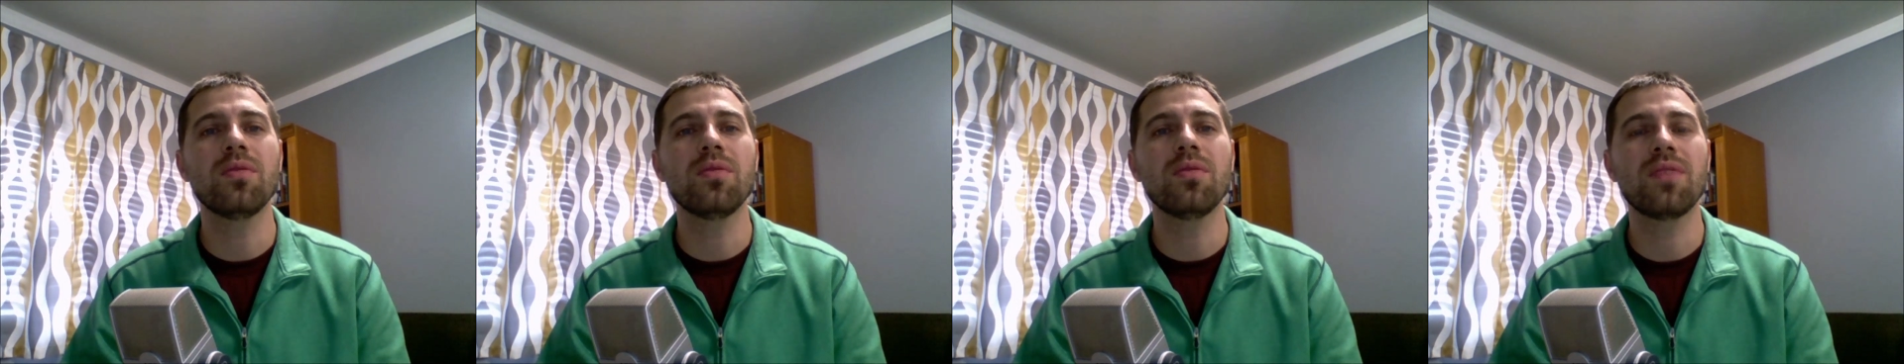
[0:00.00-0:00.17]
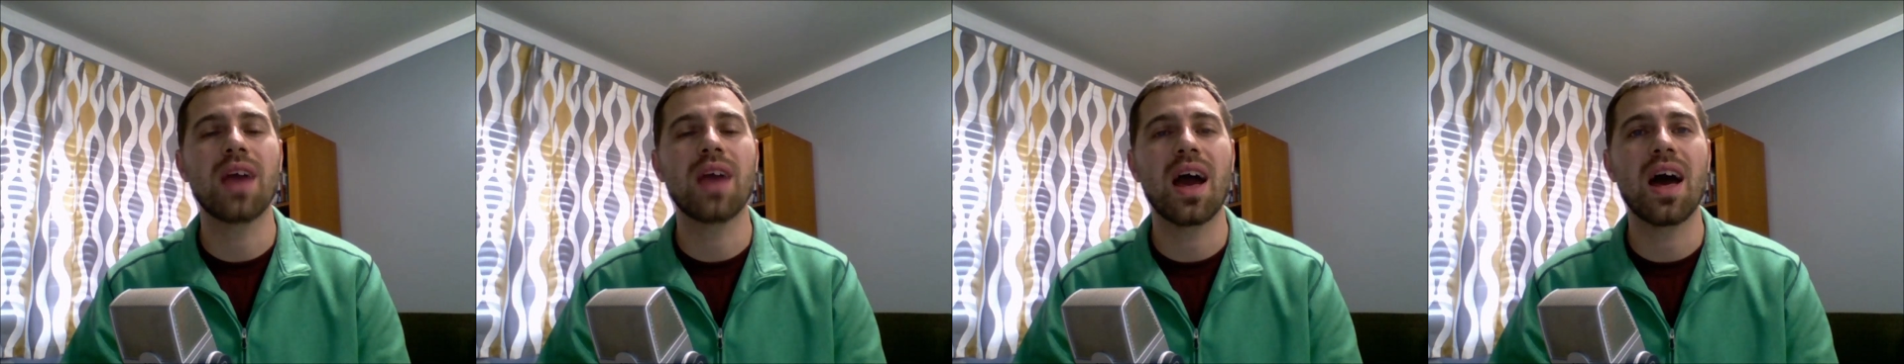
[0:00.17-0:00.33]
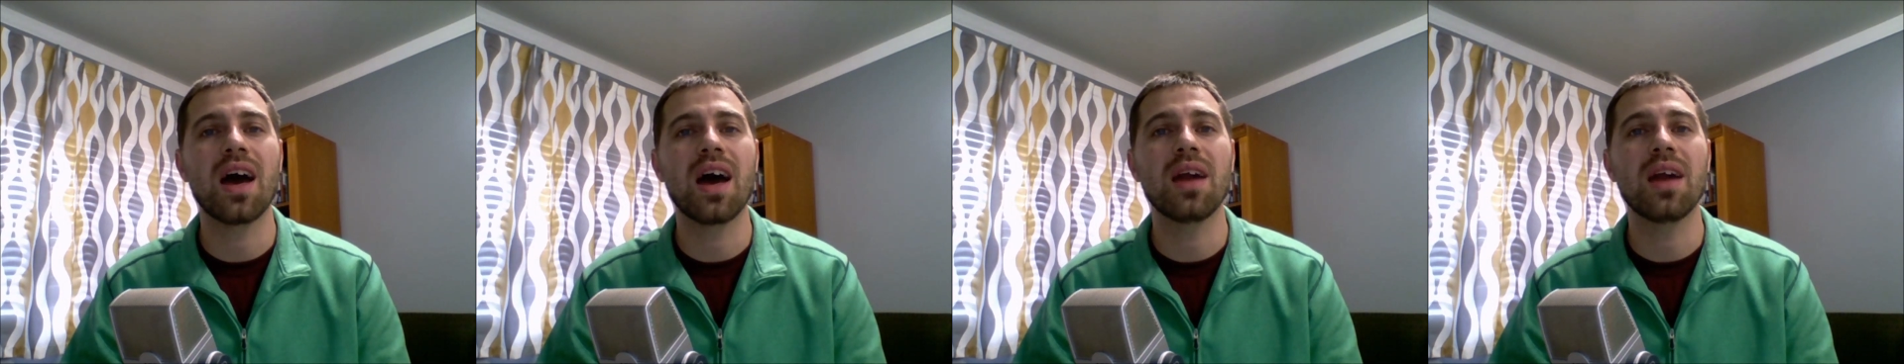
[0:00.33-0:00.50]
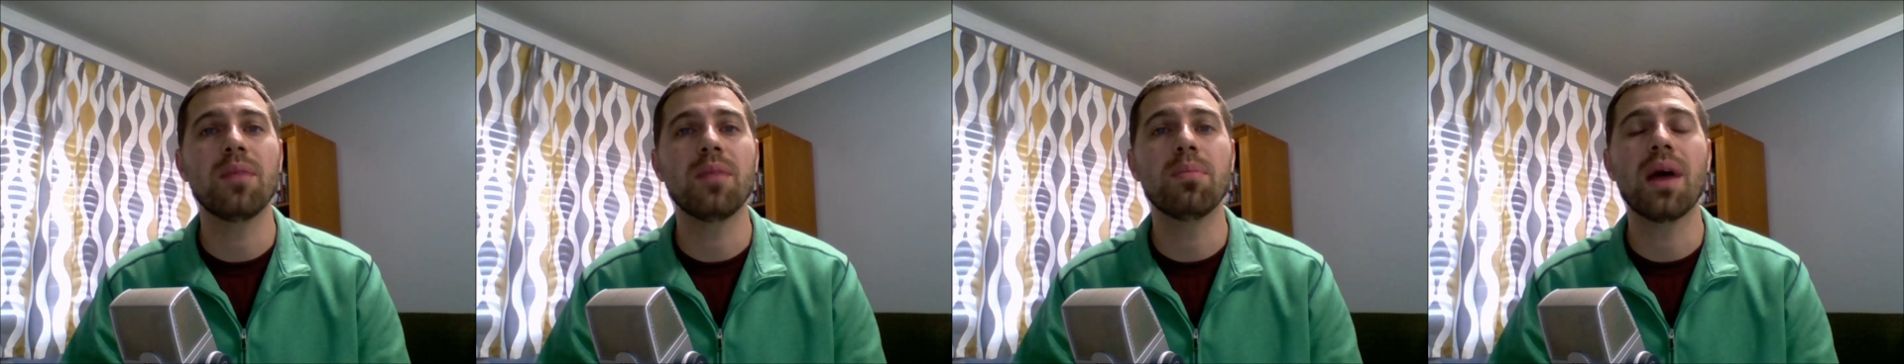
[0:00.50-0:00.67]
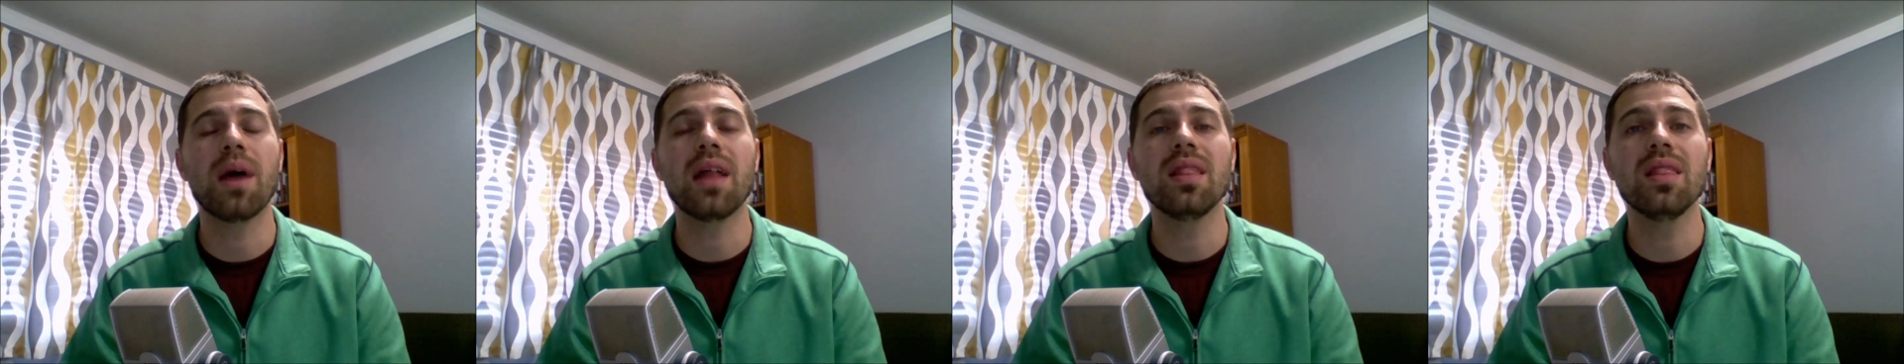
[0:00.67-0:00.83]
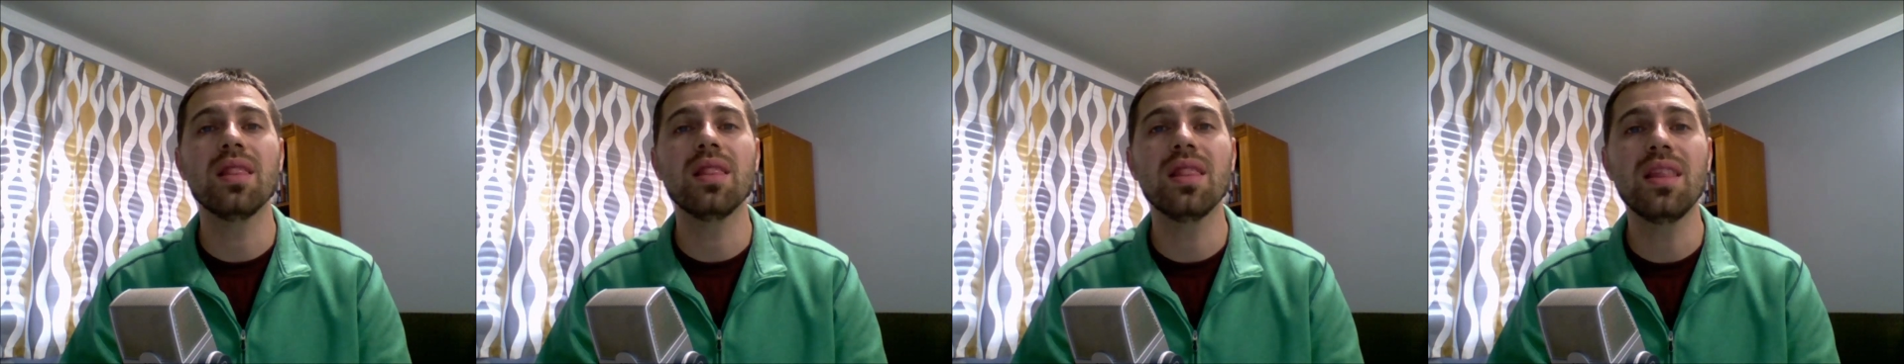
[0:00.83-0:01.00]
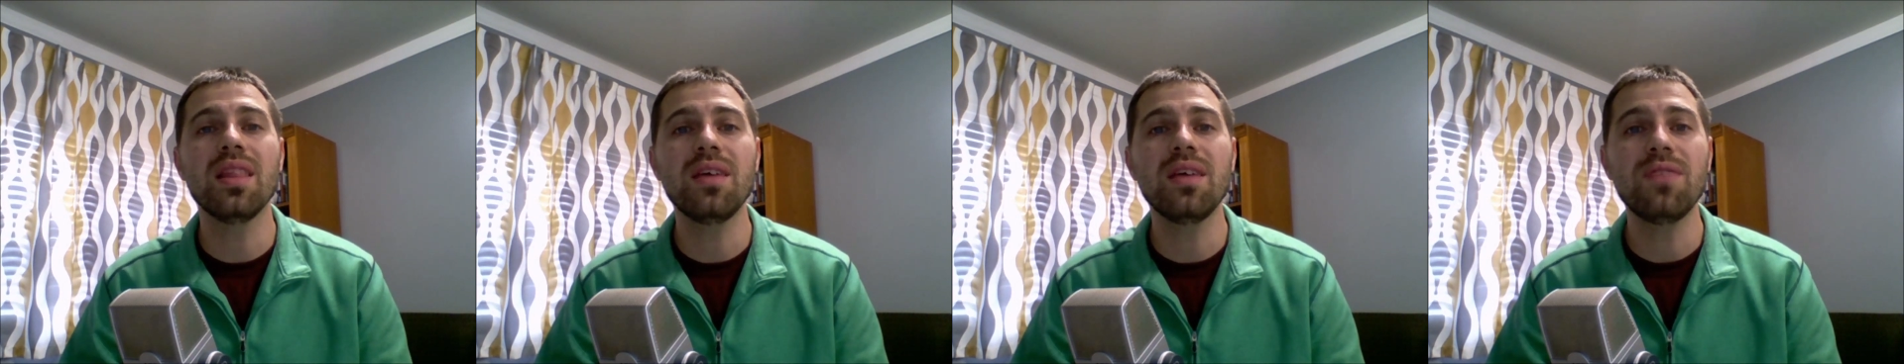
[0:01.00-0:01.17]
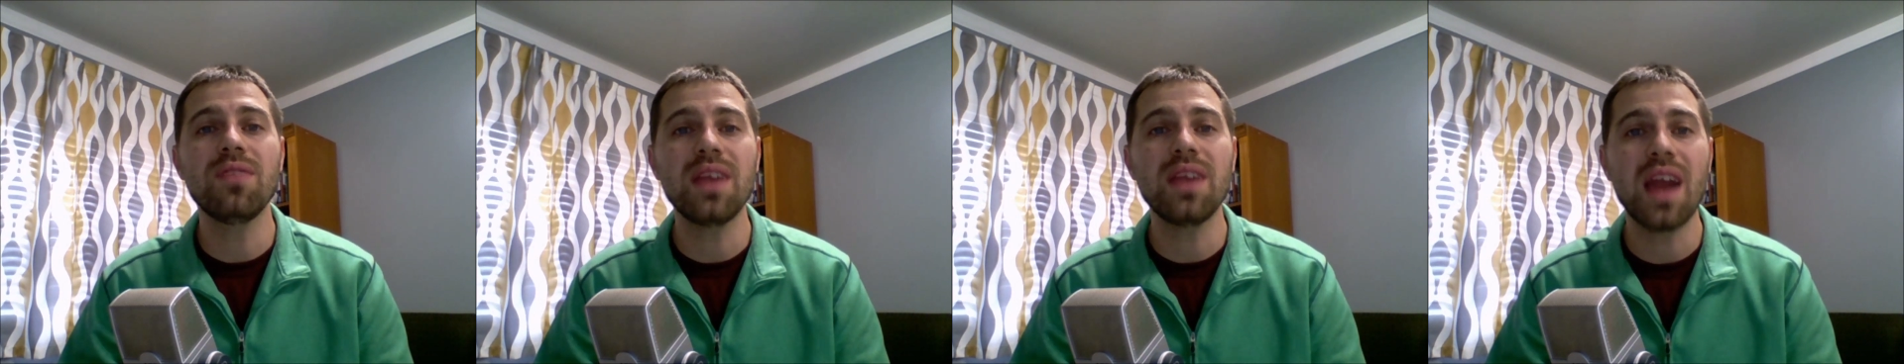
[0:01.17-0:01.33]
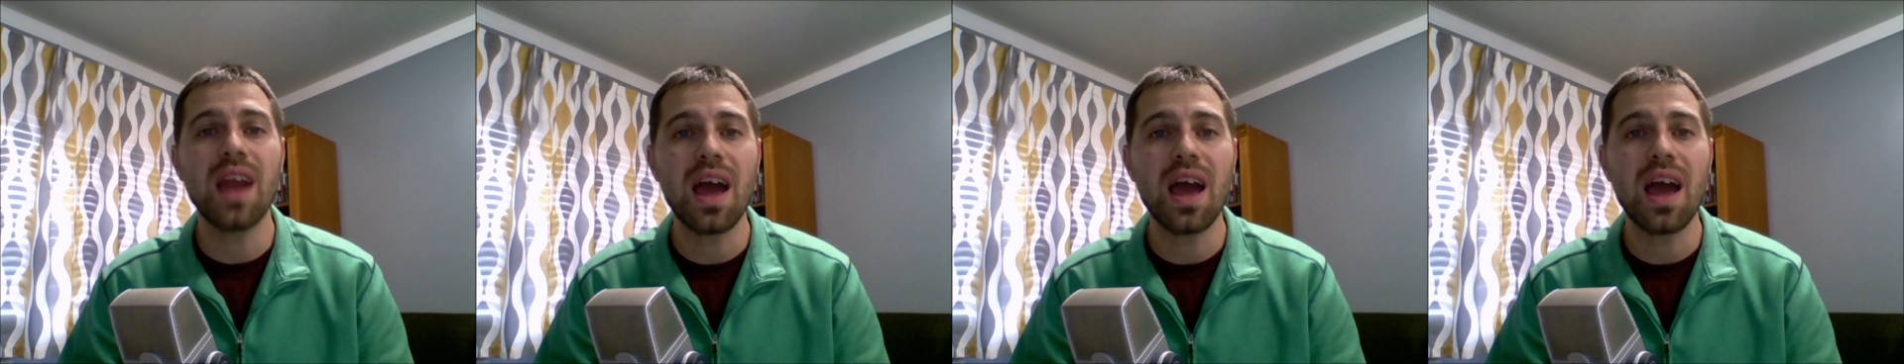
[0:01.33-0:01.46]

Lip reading: of God by living